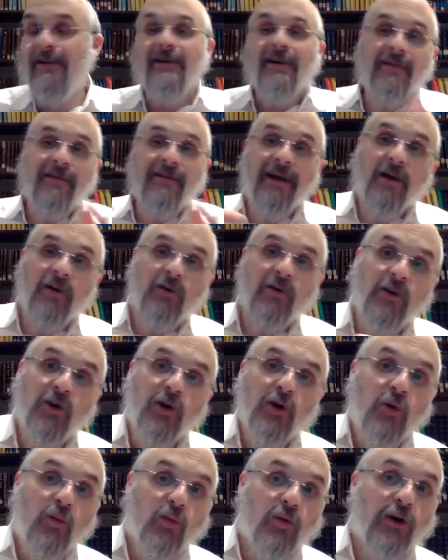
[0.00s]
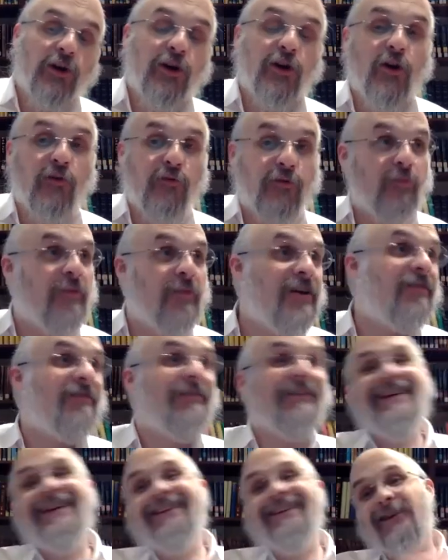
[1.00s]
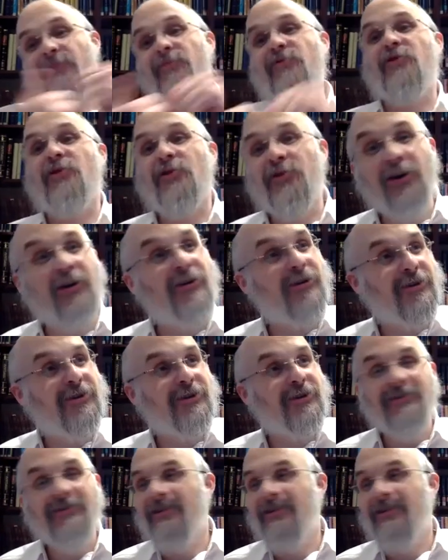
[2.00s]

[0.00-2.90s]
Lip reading: And then we're going to go from there to the Altar of Shulchan Aruch,